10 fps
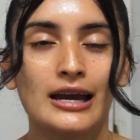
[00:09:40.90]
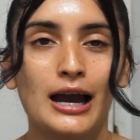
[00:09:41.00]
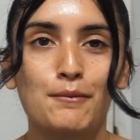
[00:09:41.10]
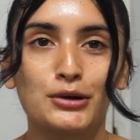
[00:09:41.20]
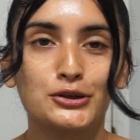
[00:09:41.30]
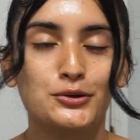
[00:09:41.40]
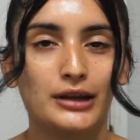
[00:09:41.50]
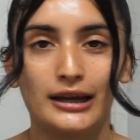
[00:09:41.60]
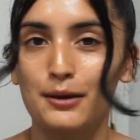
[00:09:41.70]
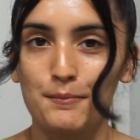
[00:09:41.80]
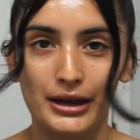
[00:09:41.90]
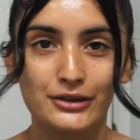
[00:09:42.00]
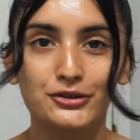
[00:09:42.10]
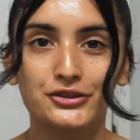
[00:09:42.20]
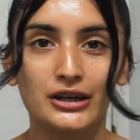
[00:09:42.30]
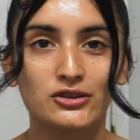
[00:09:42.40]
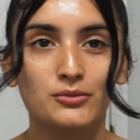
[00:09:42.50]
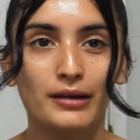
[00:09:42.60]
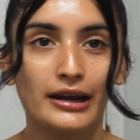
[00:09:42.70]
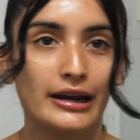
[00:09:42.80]
I'm gonna do like a major change in
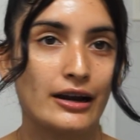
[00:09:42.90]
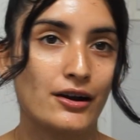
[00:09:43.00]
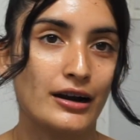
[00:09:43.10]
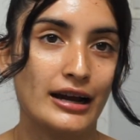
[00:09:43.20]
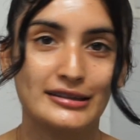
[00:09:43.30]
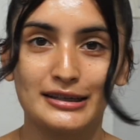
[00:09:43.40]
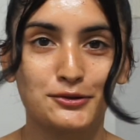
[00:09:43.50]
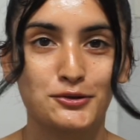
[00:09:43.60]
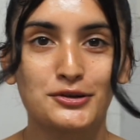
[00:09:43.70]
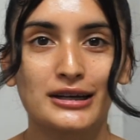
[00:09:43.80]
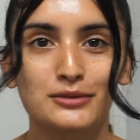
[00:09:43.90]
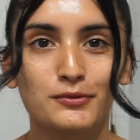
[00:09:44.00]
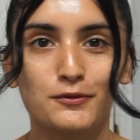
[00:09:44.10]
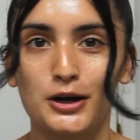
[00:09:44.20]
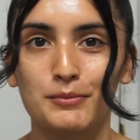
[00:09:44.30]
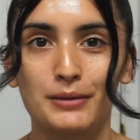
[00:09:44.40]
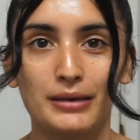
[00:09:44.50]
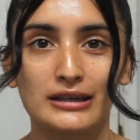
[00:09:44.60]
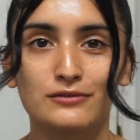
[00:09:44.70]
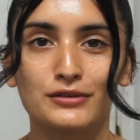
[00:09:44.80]
my hair. As I told you guys before in my
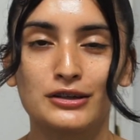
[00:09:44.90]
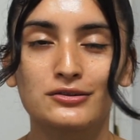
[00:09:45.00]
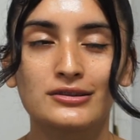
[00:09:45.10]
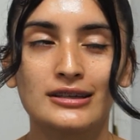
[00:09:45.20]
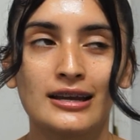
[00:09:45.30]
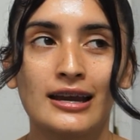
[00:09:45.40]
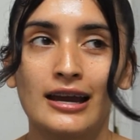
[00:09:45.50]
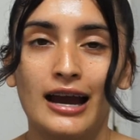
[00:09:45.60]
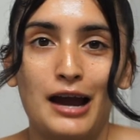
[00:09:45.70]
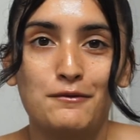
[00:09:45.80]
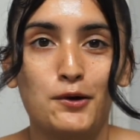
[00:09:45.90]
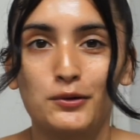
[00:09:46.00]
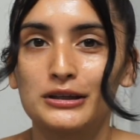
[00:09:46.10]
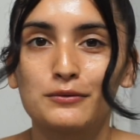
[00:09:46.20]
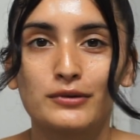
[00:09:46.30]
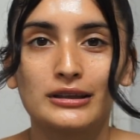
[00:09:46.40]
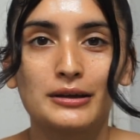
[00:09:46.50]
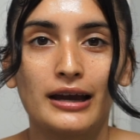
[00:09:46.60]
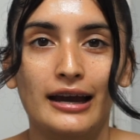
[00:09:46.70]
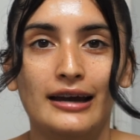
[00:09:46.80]
past videos, I've only really
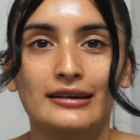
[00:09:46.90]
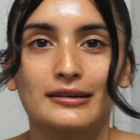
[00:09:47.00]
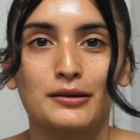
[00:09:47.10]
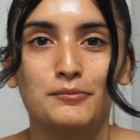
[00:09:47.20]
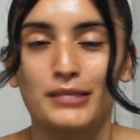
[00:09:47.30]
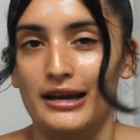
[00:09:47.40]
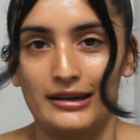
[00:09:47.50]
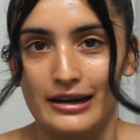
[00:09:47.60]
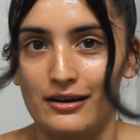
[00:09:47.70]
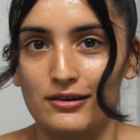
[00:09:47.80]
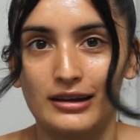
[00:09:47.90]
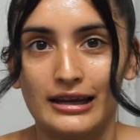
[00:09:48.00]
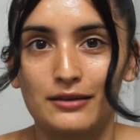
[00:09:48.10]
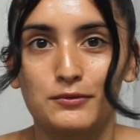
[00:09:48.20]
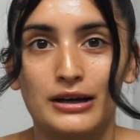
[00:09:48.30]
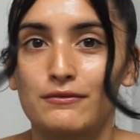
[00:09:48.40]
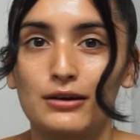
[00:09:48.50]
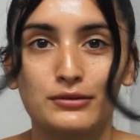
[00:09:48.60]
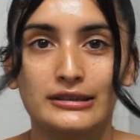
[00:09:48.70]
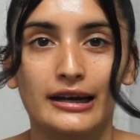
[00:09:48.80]
had black hair. Like, whenever I
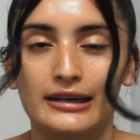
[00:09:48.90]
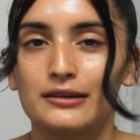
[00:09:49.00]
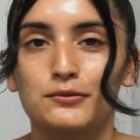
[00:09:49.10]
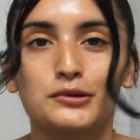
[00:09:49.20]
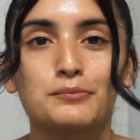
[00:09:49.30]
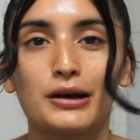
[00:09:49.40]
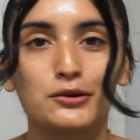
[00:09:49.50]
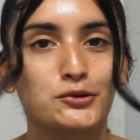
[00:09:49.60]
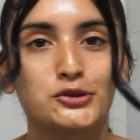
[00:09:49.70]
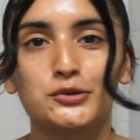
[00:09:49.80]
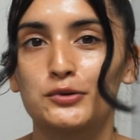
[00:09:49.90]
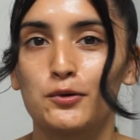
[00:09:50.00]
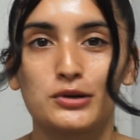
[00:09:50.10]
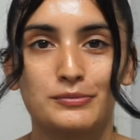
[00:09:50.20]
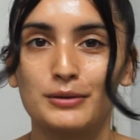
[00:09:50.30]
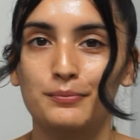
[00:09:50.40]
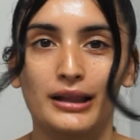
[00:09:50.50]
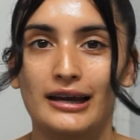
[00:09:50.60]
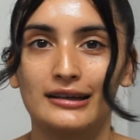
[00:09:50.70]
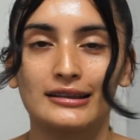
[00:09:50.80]
would dye it, my go-to would always be
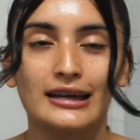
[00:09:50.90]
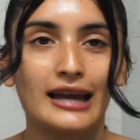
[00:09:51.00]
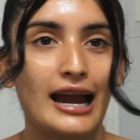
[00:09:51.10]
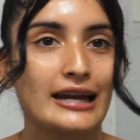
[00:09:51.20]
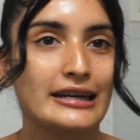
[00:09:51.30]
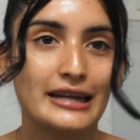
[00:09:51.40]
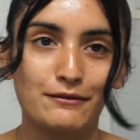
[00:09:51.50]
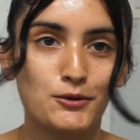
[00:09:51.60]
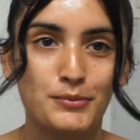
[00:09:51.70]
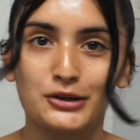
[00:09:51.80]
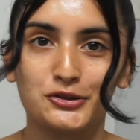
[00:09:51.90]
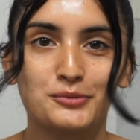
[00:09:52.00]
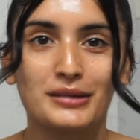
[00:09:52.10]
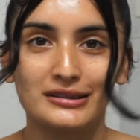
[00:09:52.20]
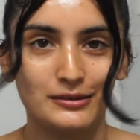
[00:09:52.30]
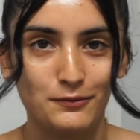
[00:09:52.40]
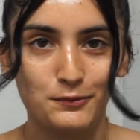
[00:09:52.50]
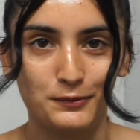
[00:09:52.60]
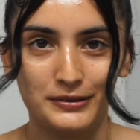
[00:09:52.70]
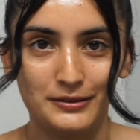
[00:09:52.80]
black. Like, I never pictured myself
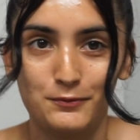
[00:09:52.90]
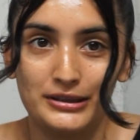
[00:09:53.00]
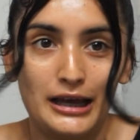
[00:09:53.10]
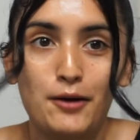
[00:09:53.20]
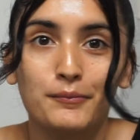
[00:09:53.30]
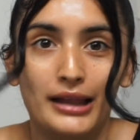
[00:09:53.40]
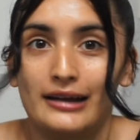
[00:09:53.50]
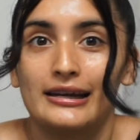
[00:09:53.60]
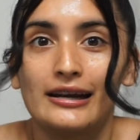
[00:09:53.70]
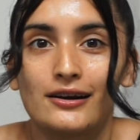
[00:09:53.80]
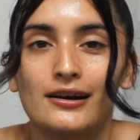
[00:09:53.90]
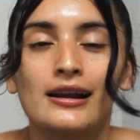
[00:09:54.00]
without black hair.